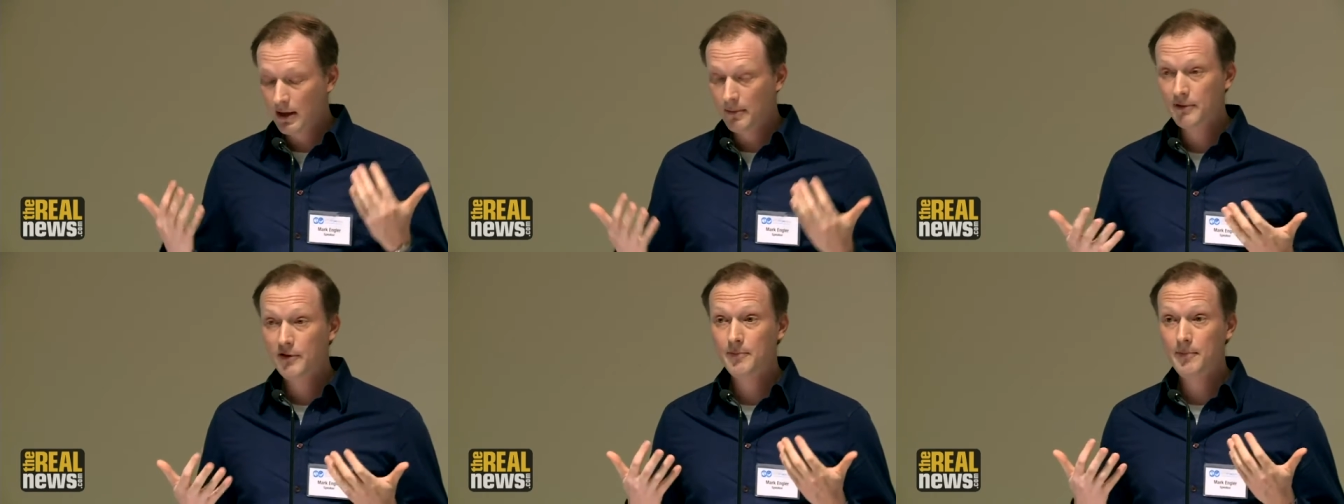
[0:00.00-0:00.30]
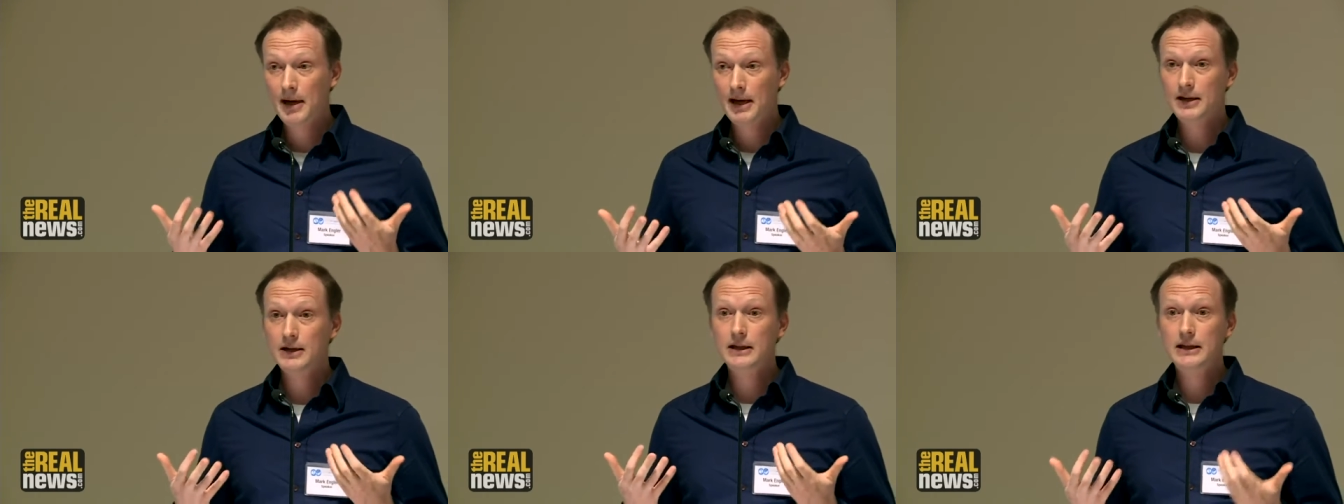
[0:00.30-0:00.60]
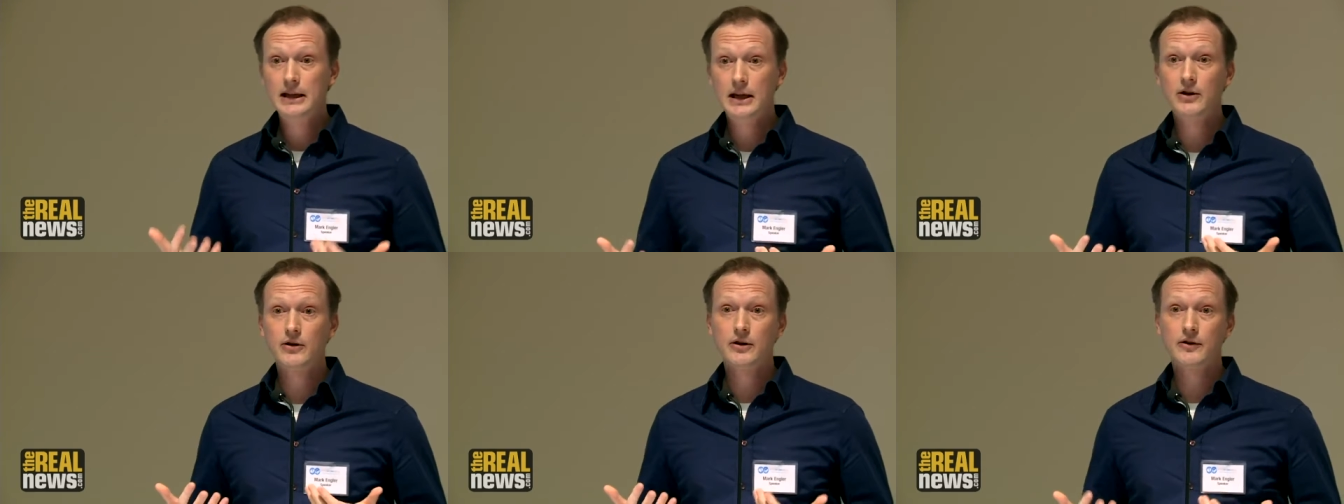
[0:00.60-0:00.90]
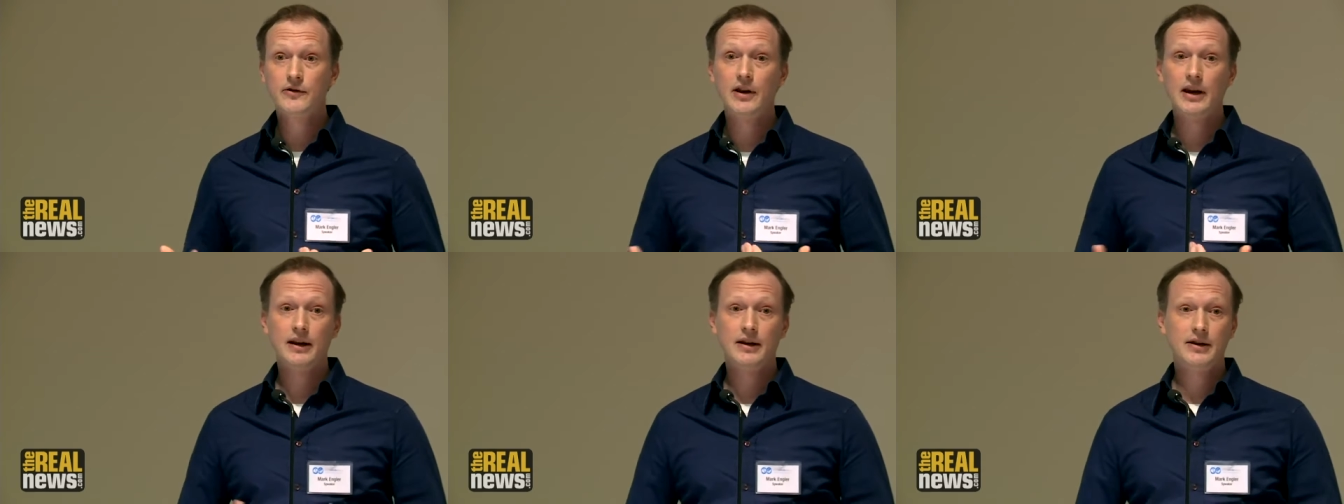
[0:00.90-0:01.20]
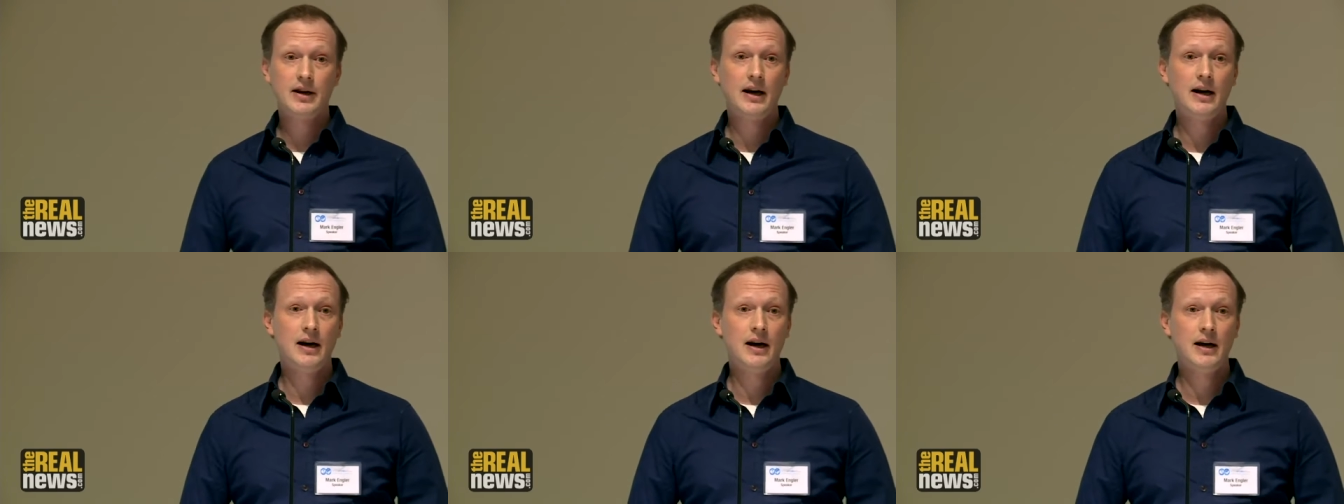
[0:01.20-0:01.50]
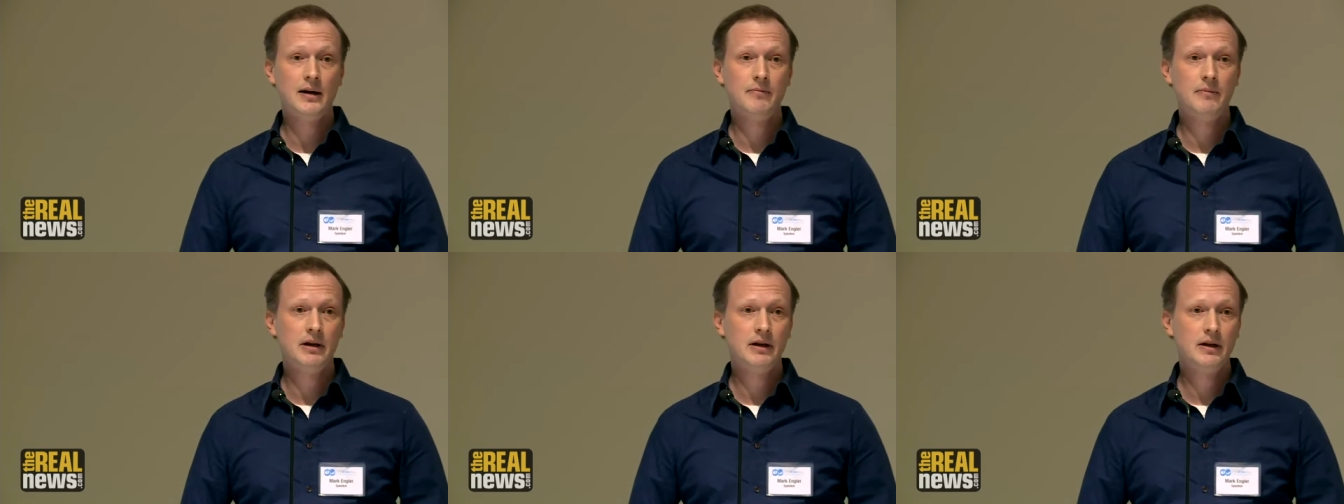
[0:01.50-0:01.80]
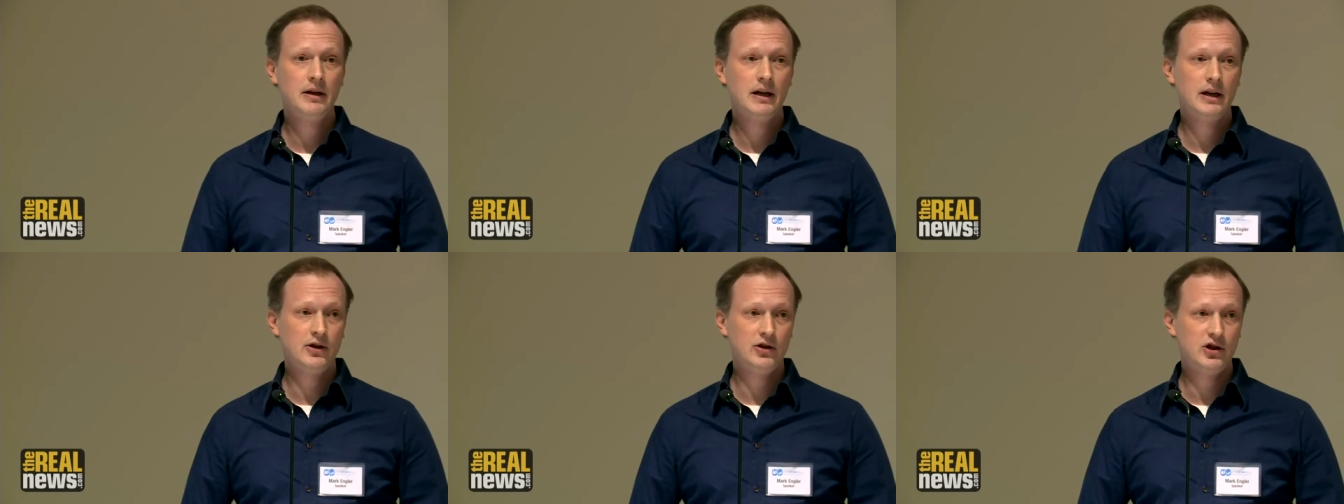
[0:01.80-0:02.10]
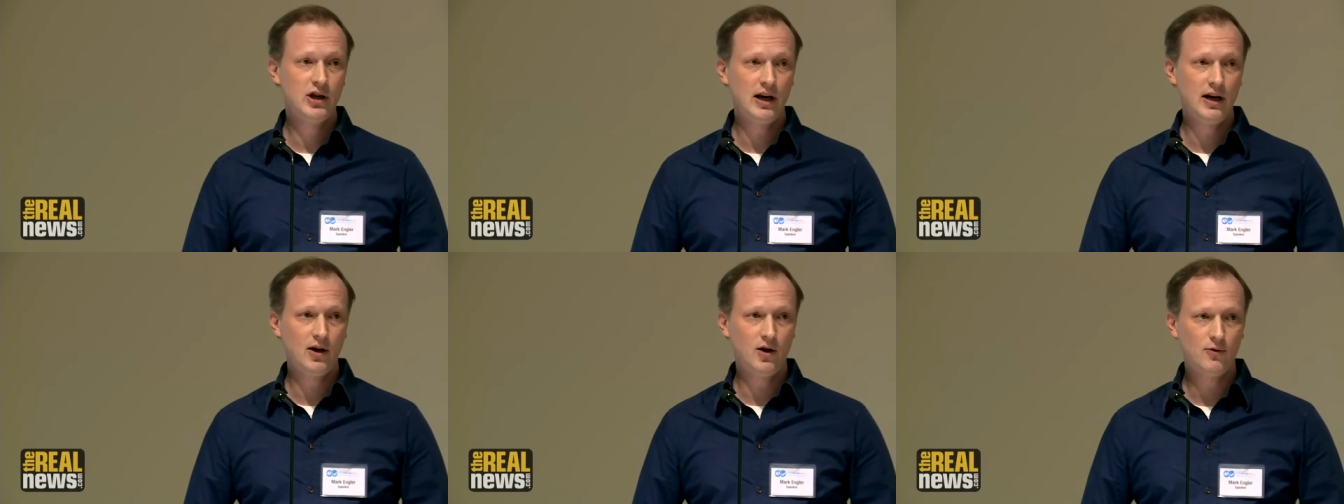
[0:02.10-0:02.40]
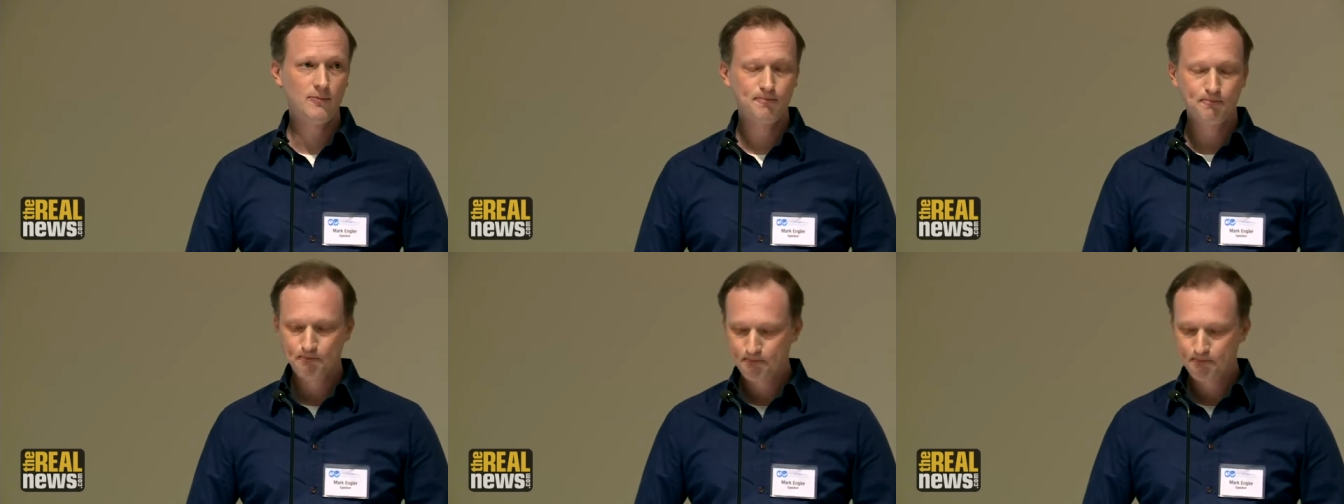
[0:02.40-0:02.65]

spend years at a time in jail.